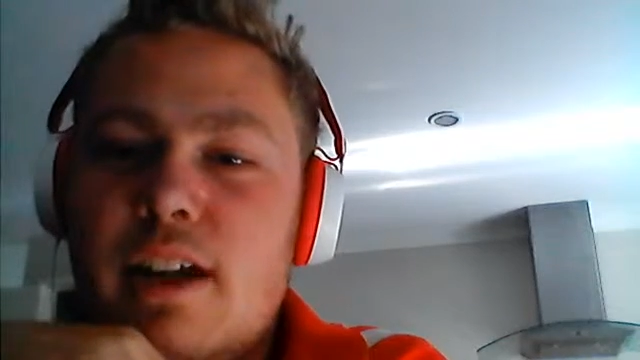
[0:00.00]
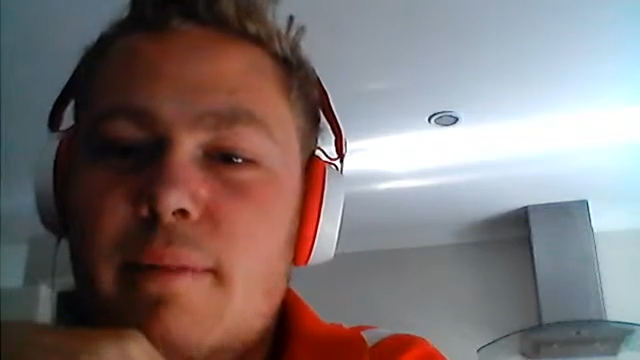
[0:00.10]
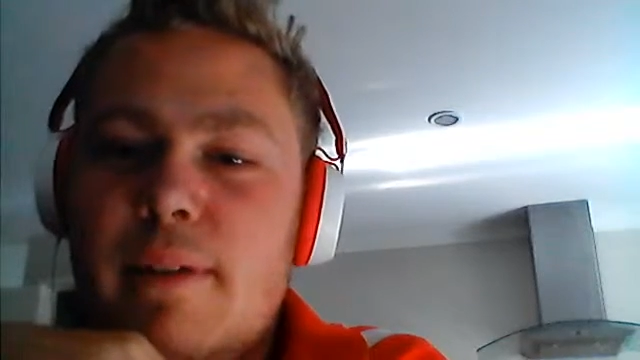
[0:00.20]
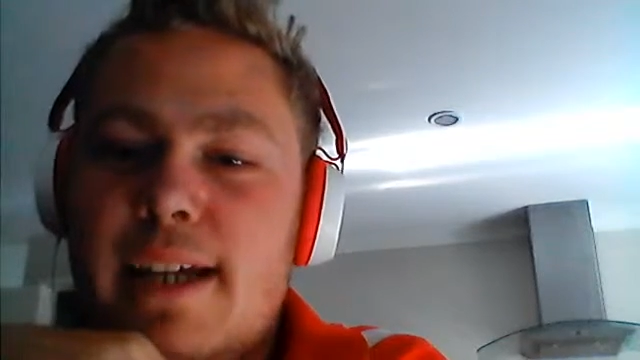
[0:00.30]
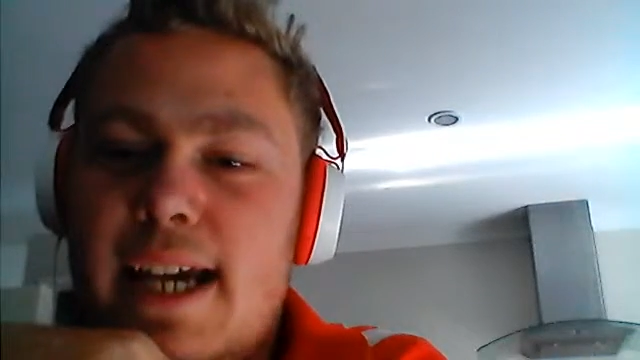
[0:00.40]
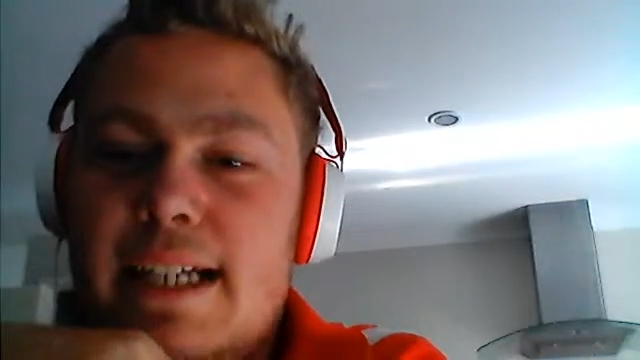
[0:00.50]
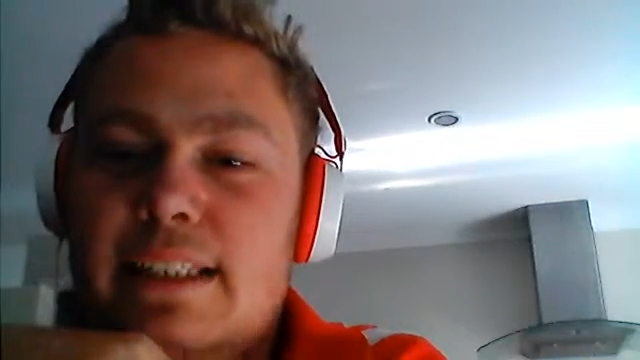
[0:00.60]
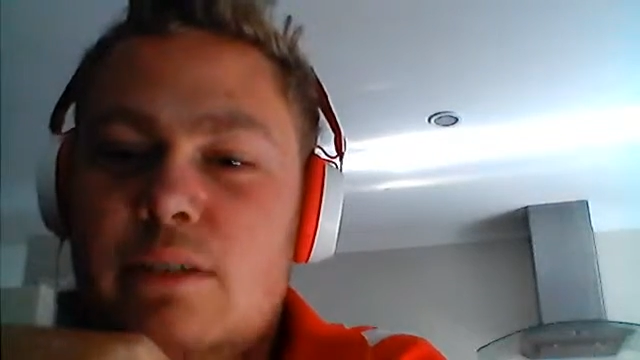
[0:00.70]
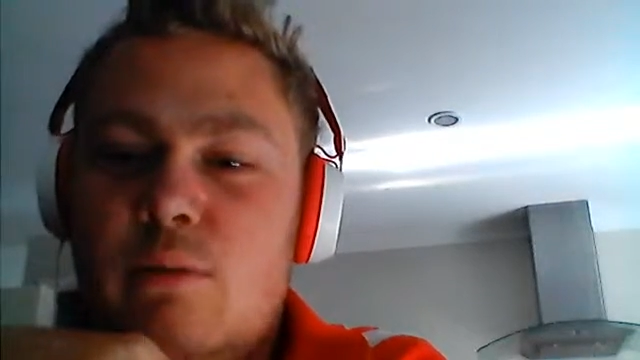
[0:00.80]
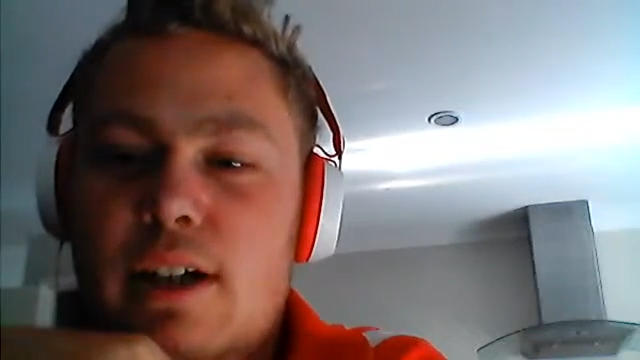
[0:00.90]
the
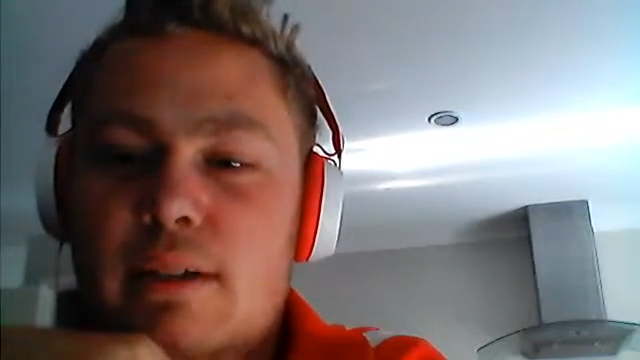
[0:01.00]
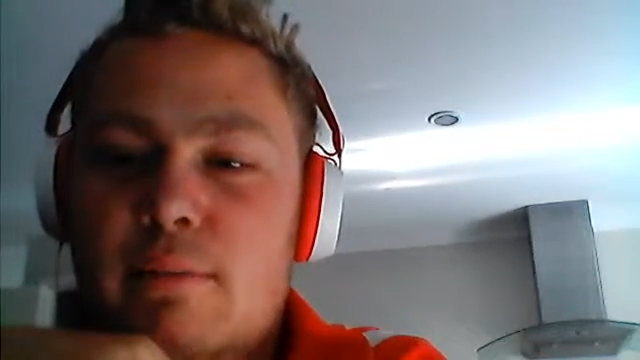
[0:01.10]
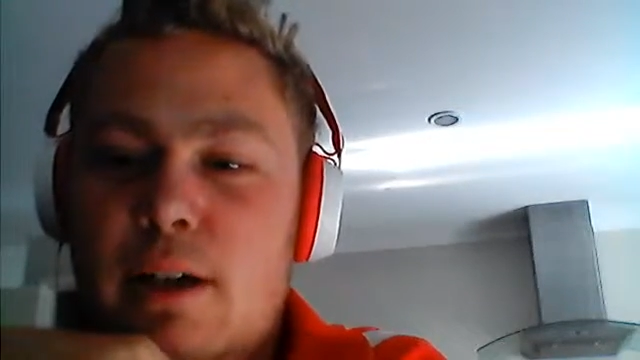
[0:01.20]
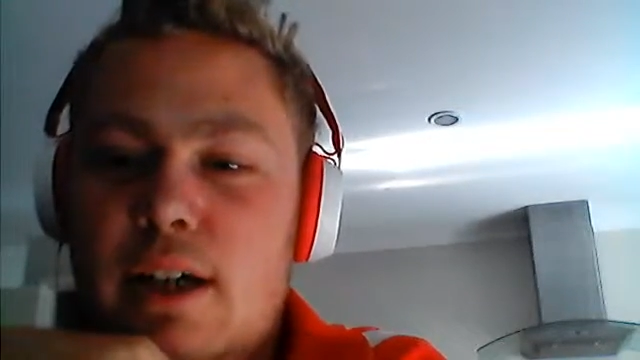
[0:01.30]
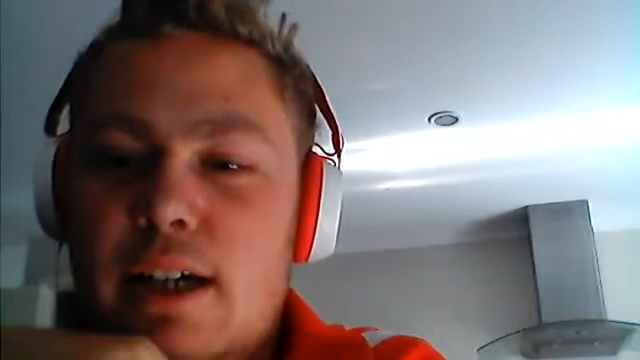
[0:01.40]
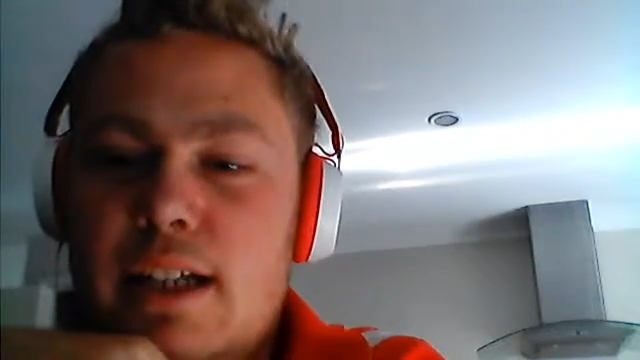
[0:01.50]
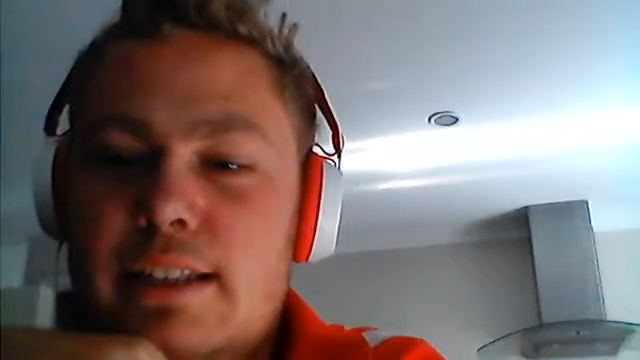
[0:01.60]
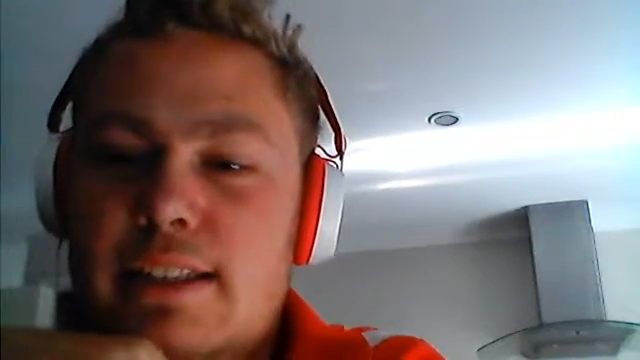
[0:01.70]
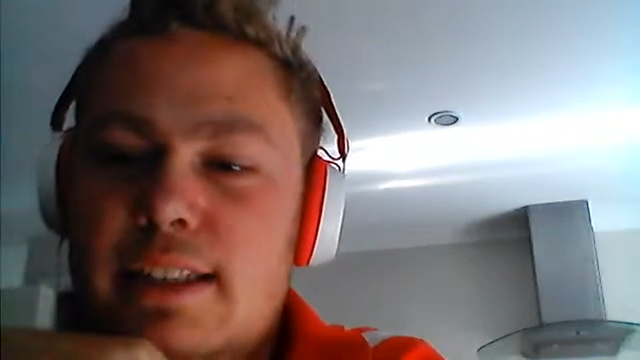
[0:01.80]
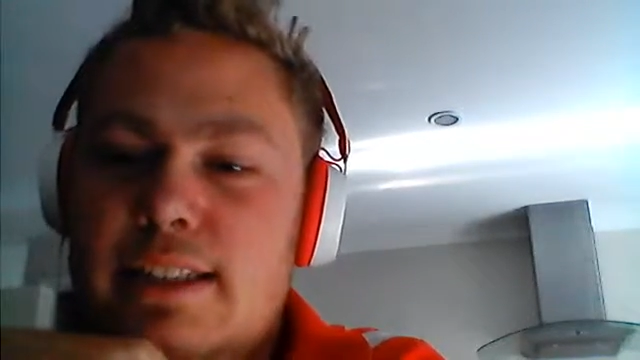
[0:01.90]
Cats had won by
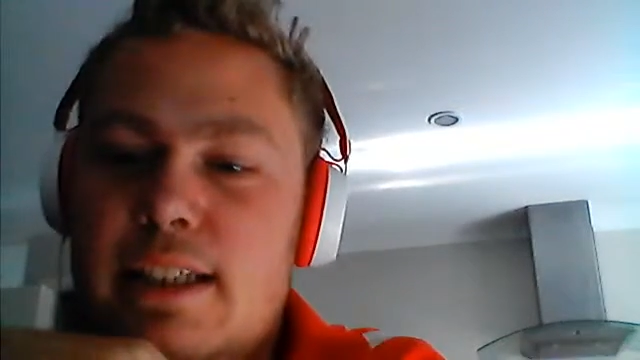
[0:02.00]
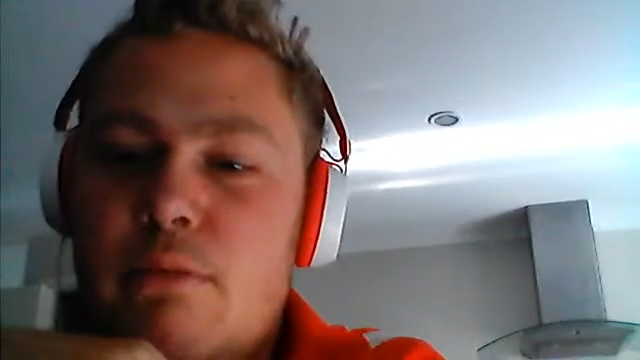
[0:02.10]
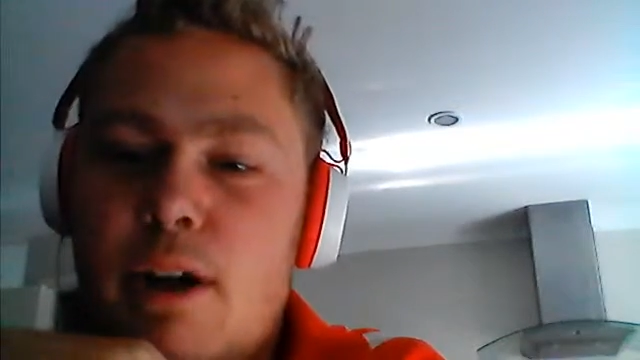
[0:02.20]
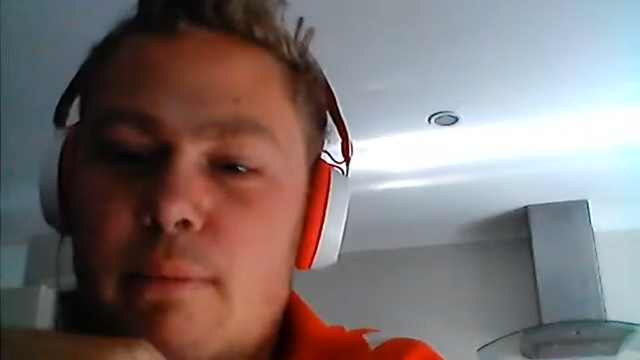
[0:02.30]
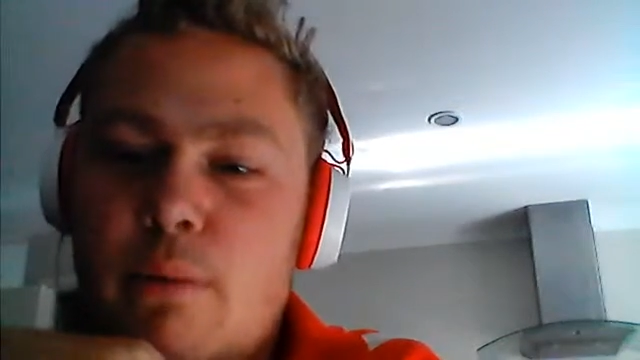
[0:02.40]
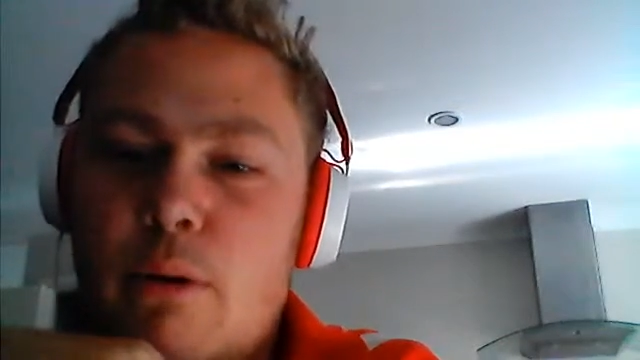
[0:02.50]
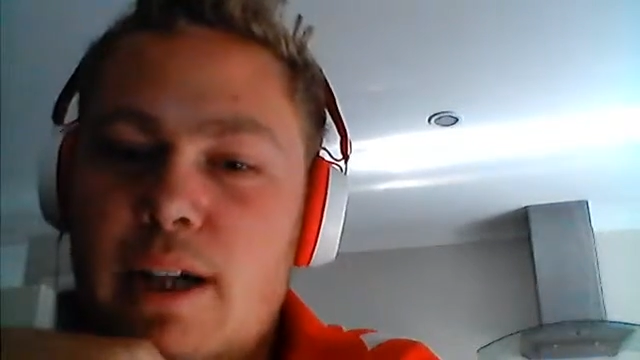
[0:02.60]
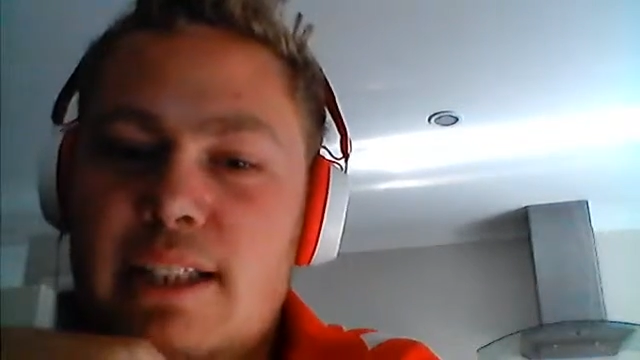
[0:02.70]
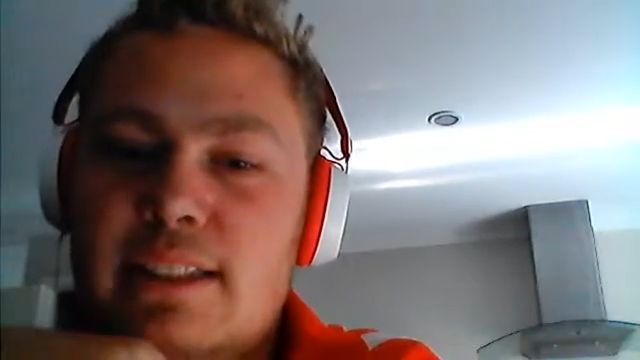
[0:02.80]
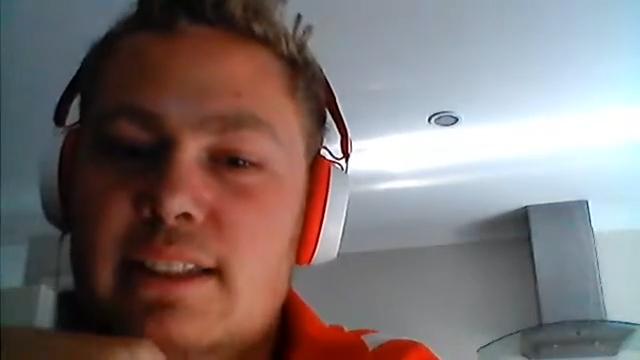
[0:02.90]
61
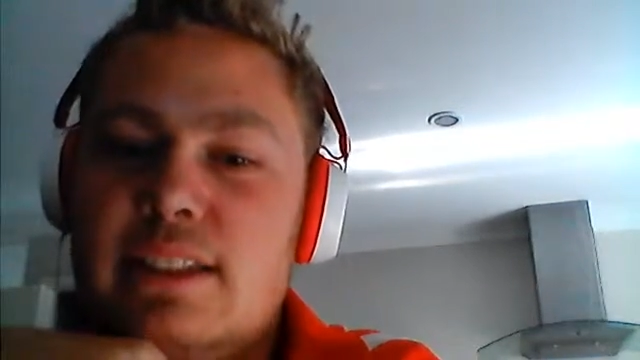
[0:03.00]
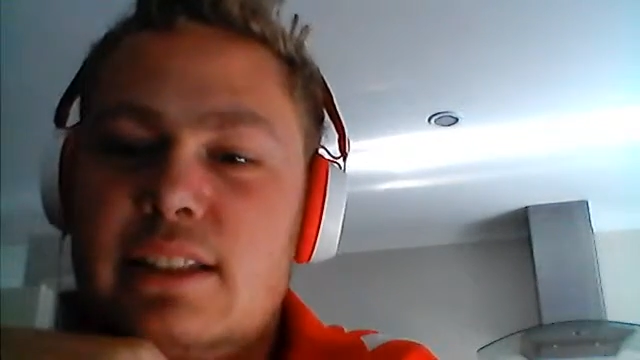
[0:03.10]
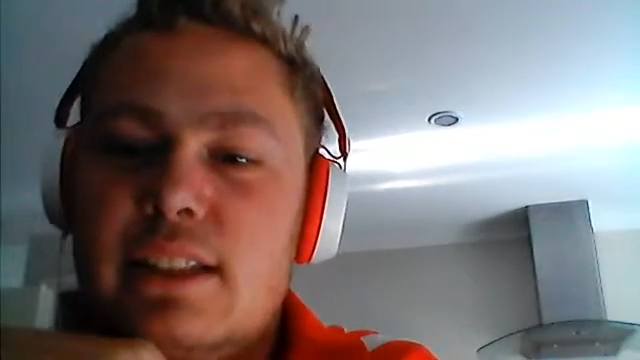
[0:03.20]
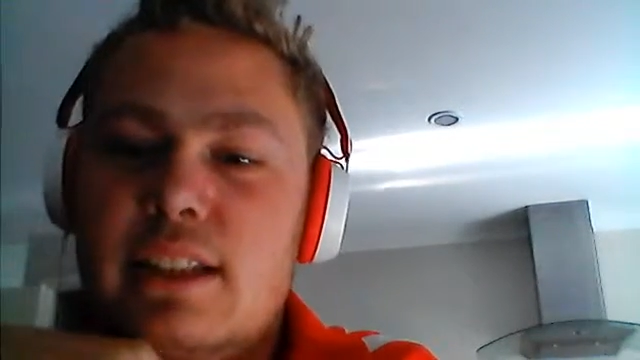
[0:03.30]
points.